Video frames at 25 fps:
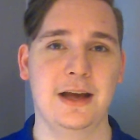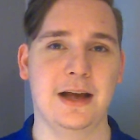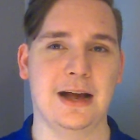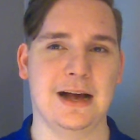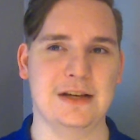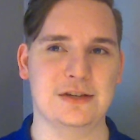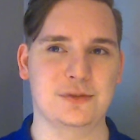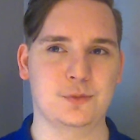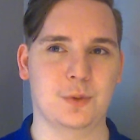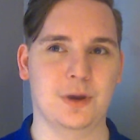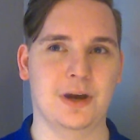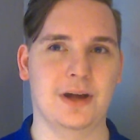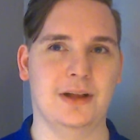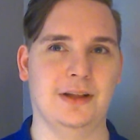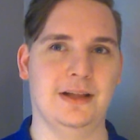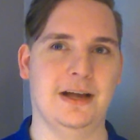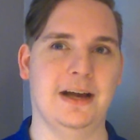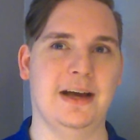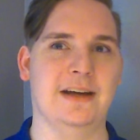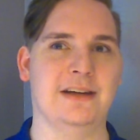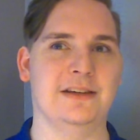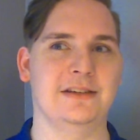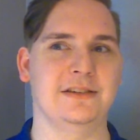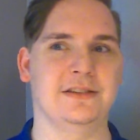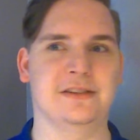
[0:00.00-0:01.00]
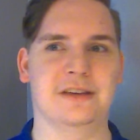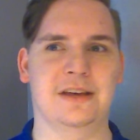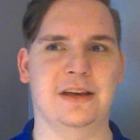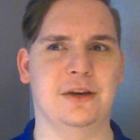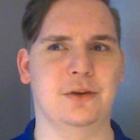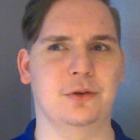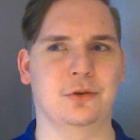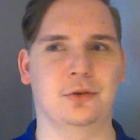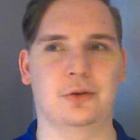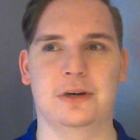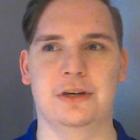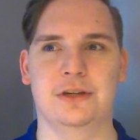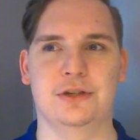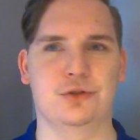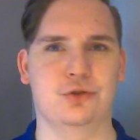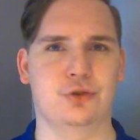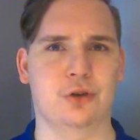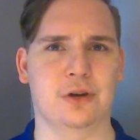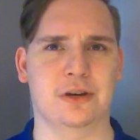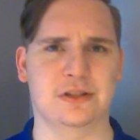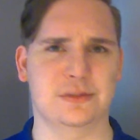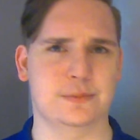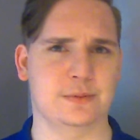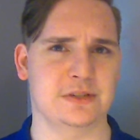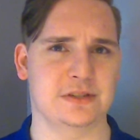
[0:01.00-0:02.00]
as well as increased
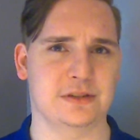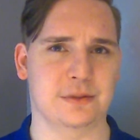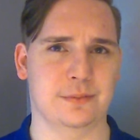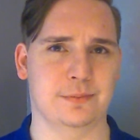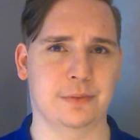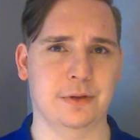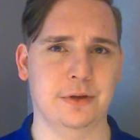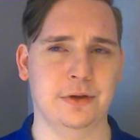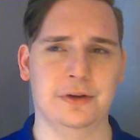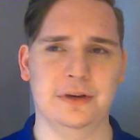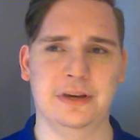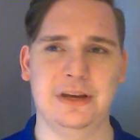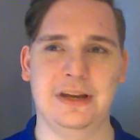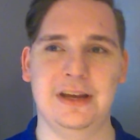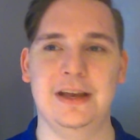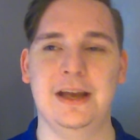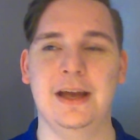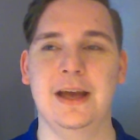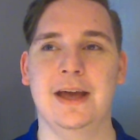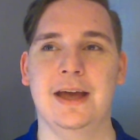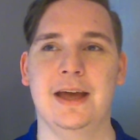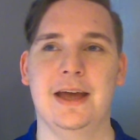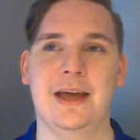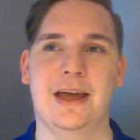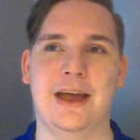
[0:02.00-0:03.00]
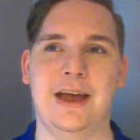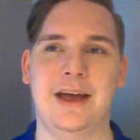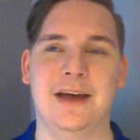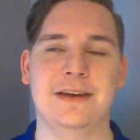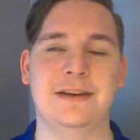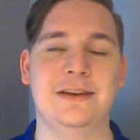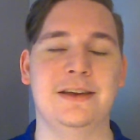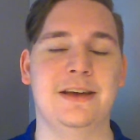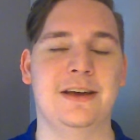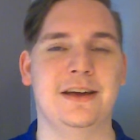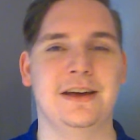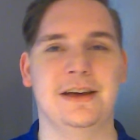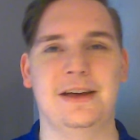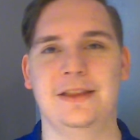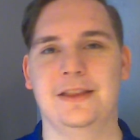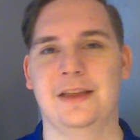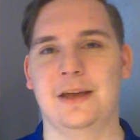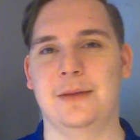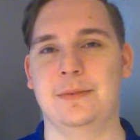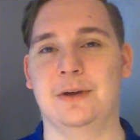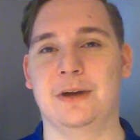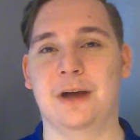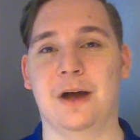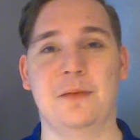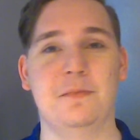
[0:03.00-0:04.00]
transmissibility, and
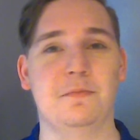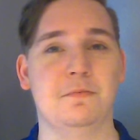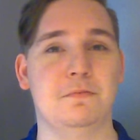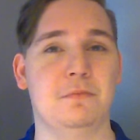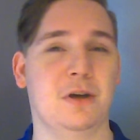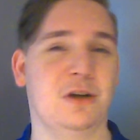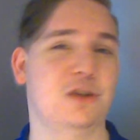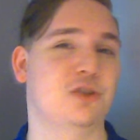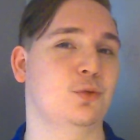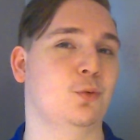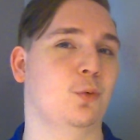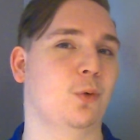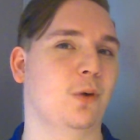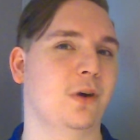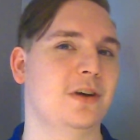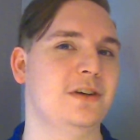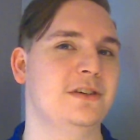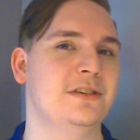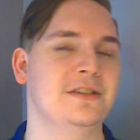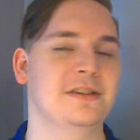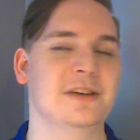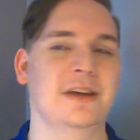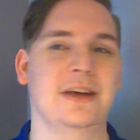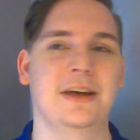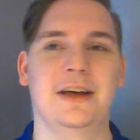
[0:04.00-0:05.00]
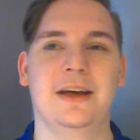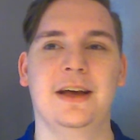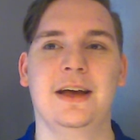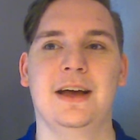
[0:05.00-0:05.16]
they become much worse.